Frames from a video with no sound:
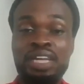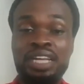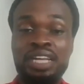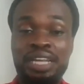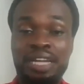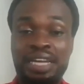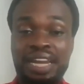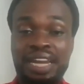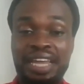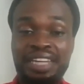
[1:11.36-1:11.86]

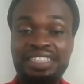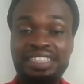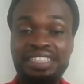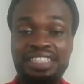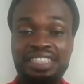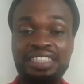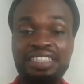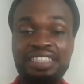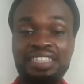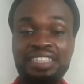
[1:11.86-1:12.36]

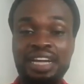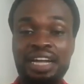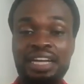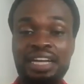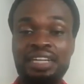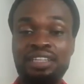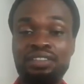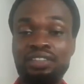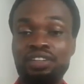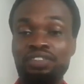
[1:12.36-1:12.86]
lending,
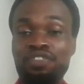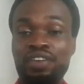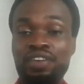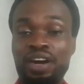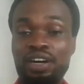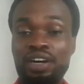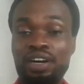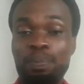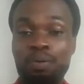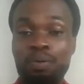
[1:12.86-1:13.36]
and
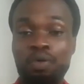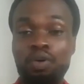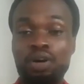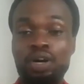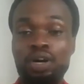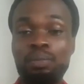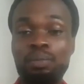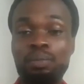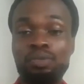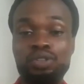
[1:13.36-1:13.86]
referral
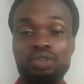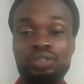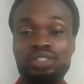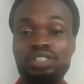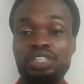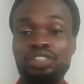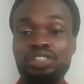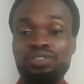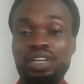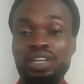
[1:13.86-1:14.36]
programs on
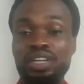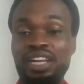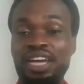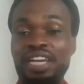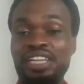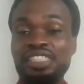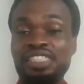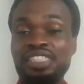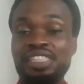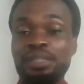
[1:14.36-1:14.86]

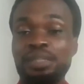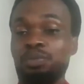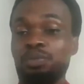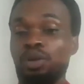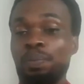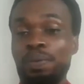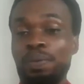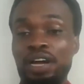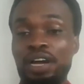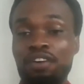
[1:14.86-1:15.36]
centralized
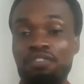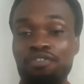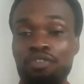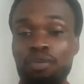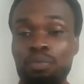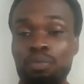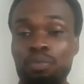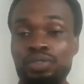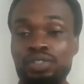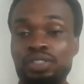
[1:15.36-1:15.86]
crypto
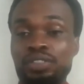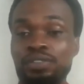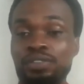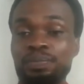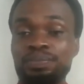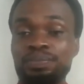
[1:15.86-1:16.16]
platforms.